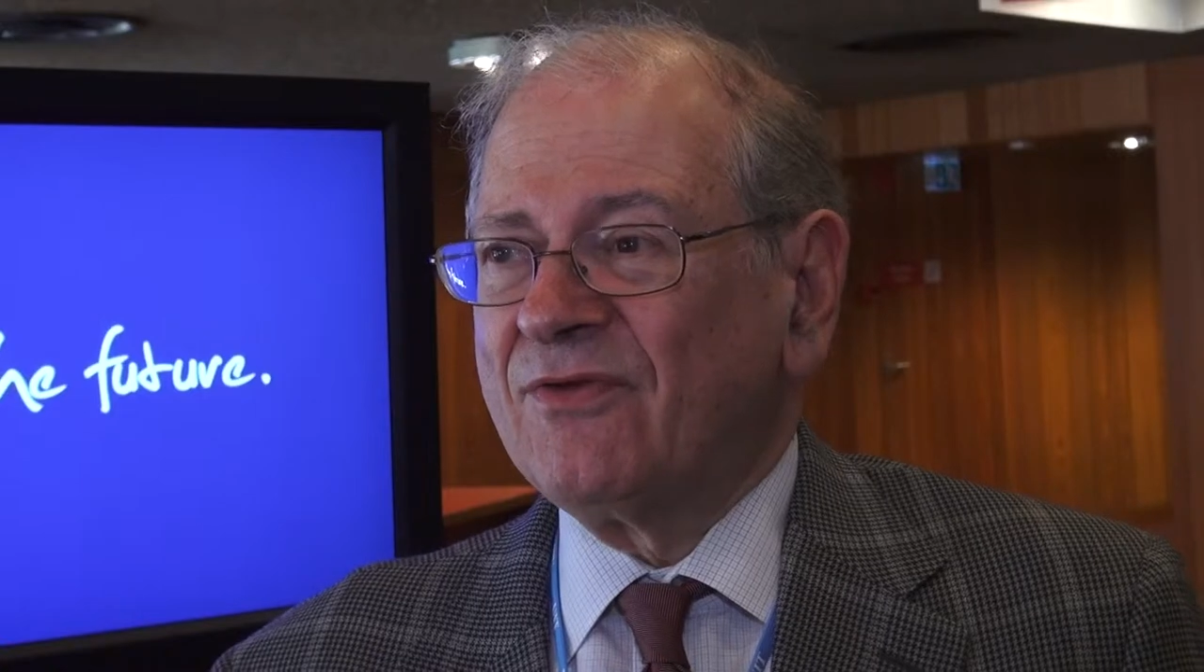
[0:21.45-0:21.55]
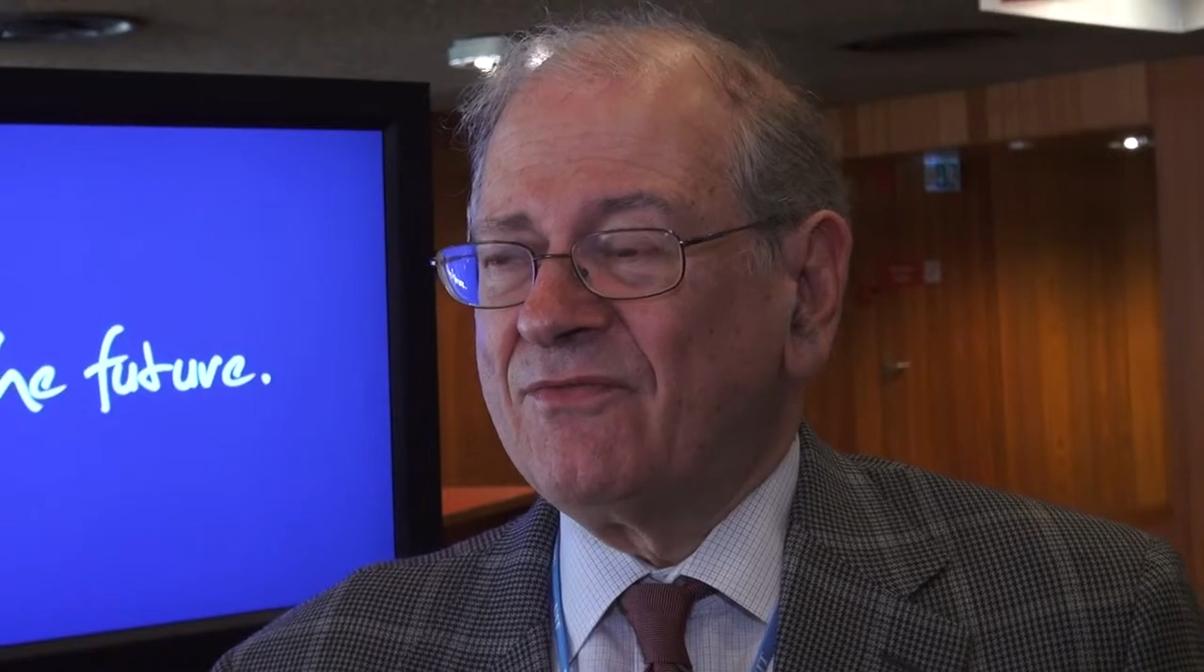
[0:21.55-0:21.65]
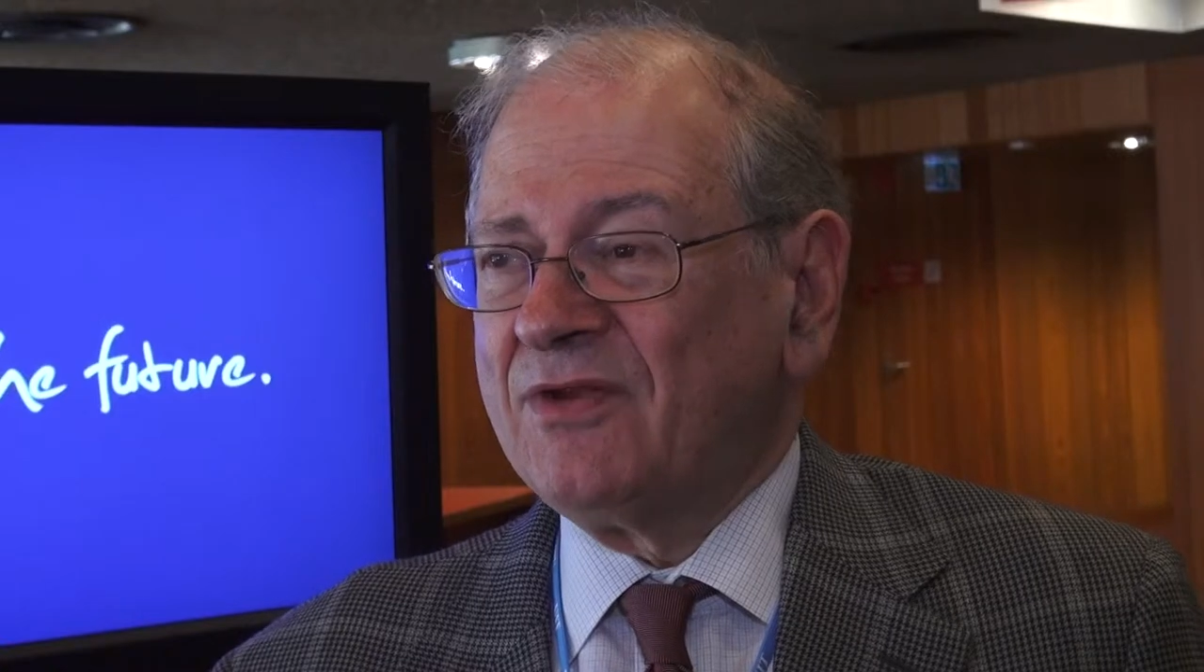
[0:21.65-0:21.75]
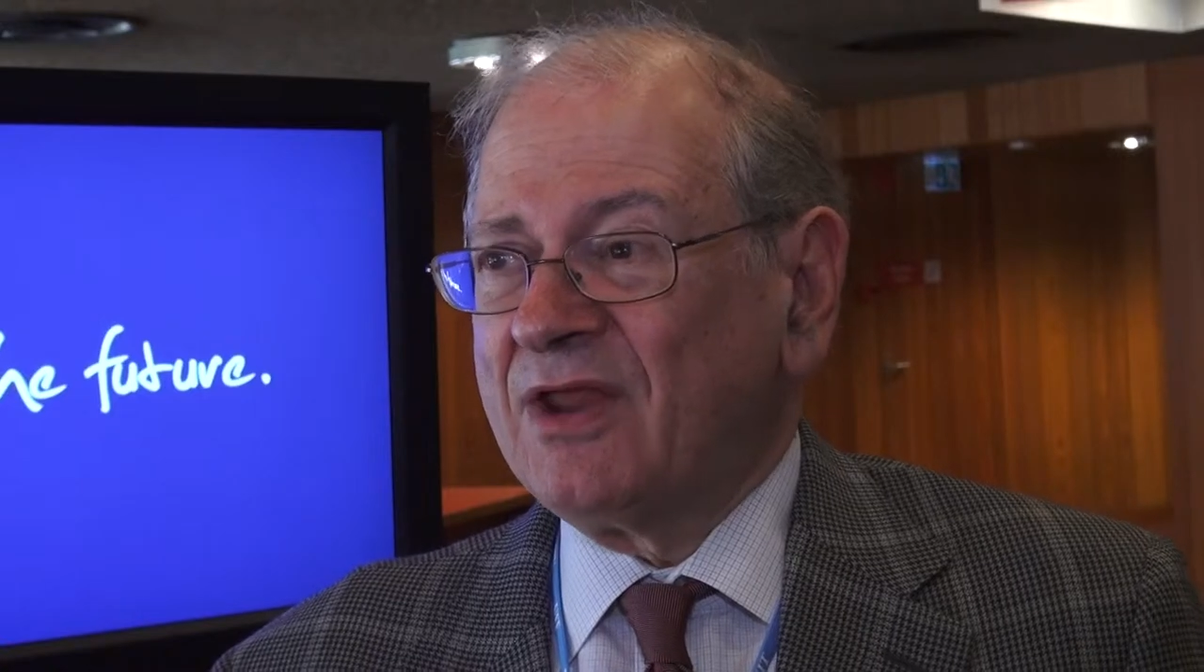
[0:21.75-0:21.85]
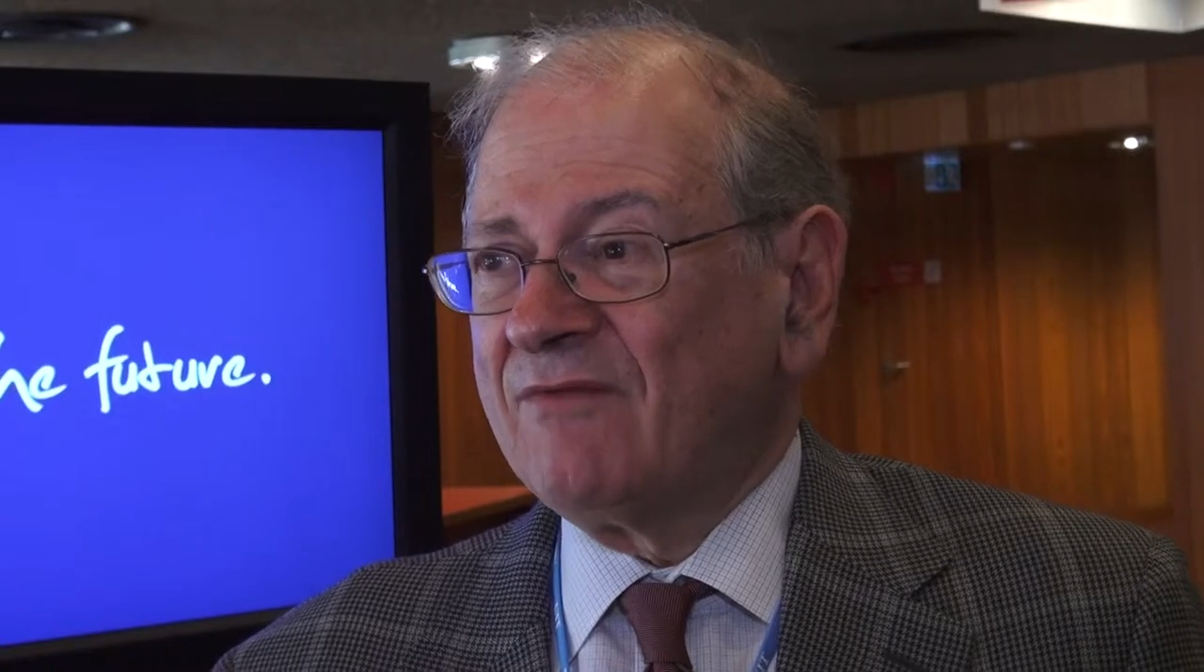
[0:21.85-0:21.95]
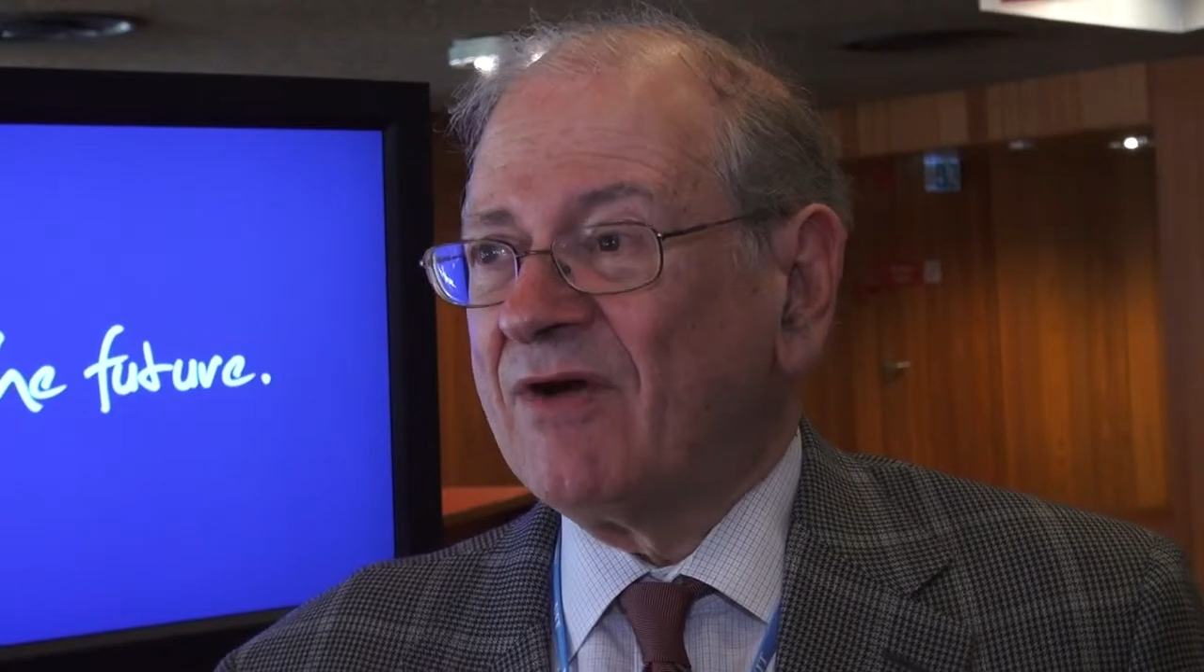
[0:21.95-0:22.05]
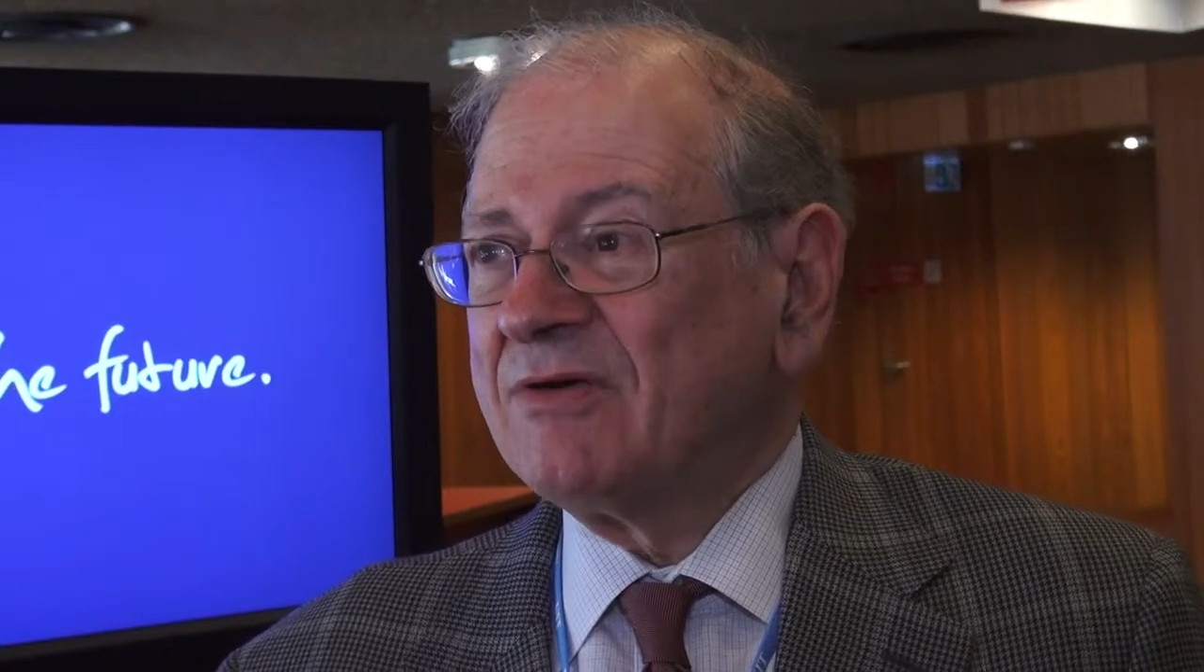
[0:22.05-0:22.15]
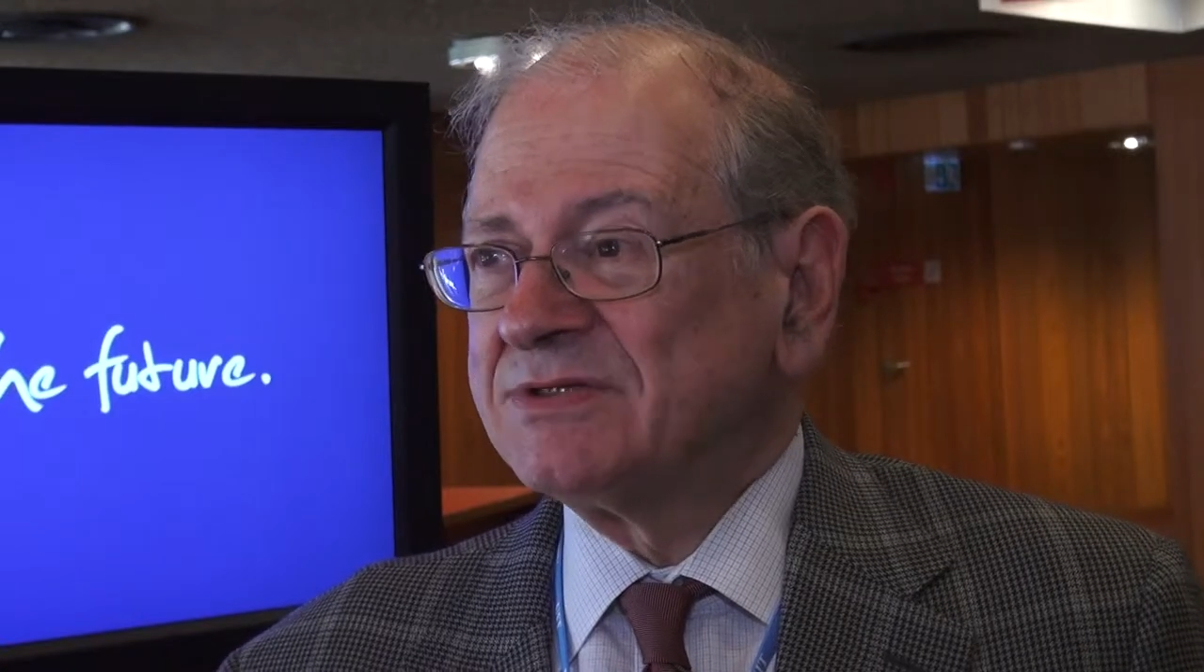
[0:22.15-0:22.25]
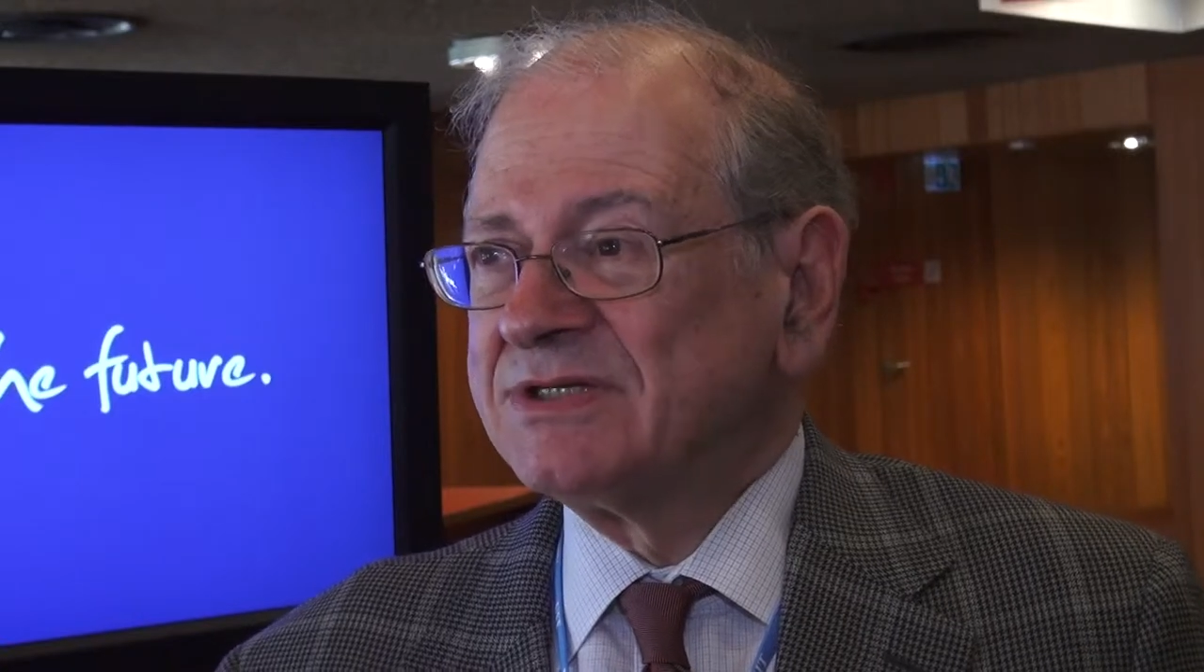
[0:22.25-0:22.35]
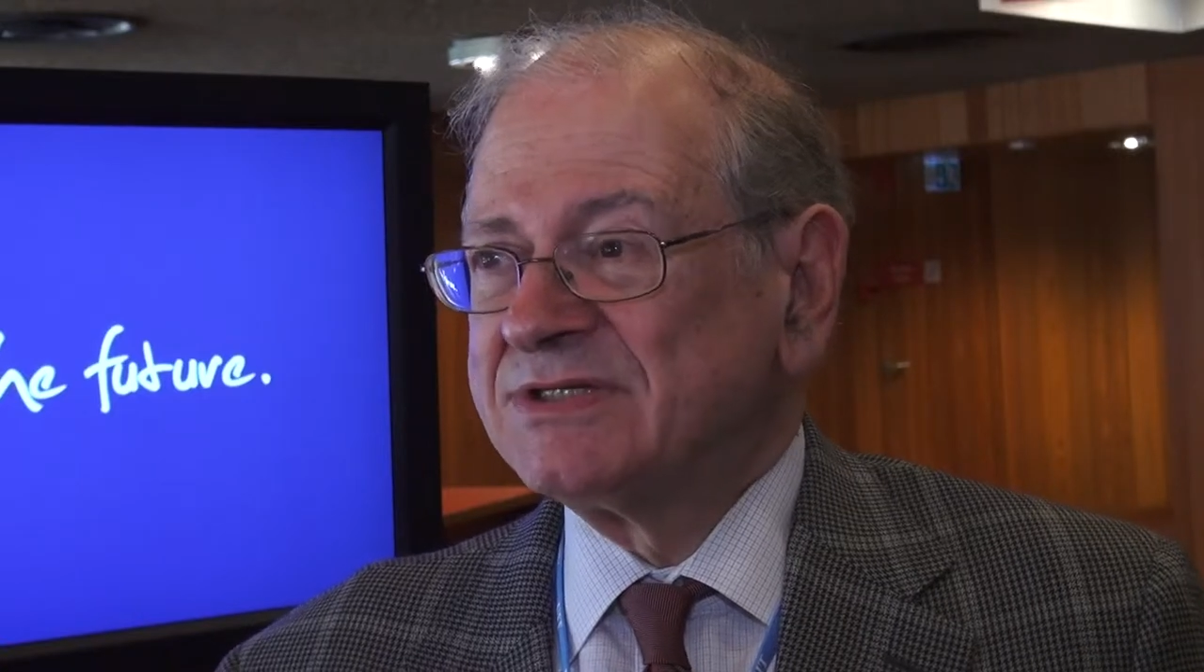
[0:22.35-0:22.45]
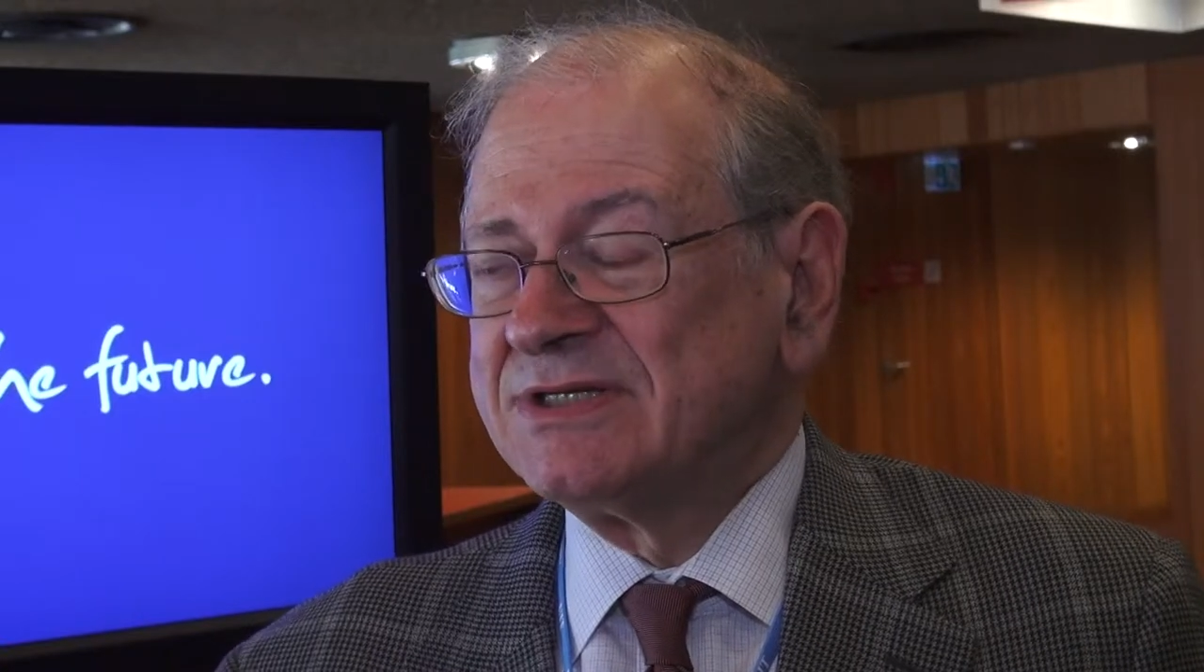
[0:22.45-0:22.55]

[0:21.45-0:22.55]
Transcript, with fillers: if you take viruses